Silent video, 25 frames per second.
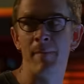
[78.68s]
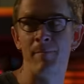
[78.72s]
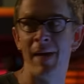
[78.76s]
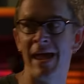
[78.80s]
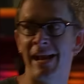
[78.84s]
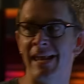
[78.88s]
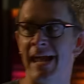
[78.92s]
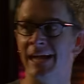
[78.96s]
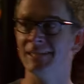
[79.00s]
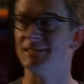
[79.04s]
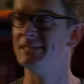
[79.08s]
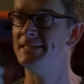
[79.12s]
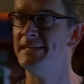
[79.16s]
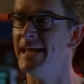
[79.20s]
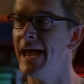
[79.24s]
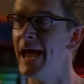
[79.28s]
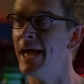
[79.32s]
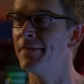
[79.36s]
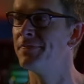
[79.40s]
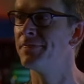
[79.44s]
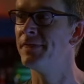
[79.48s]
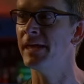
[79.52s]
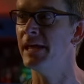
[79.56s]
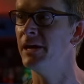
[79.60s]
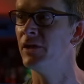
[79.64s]
and my band has
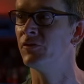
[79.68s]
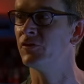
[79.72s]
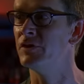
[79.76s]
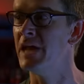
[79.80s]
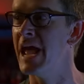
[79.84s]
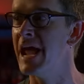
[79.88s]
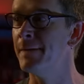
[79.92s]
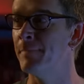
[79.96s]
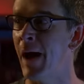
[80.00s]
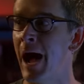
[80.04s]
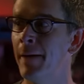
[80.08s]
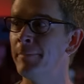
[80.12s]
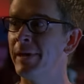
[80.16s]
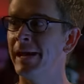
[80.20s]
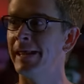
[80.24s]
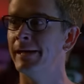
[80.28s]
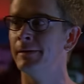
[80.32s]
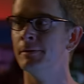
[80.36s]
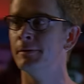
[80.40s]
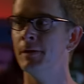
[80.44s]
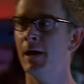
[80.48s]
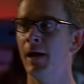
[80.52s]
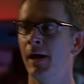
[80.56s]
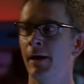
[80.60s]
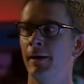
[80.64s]
death in its name, I'm
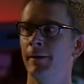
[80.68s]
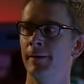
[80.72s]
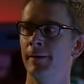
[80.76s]
getting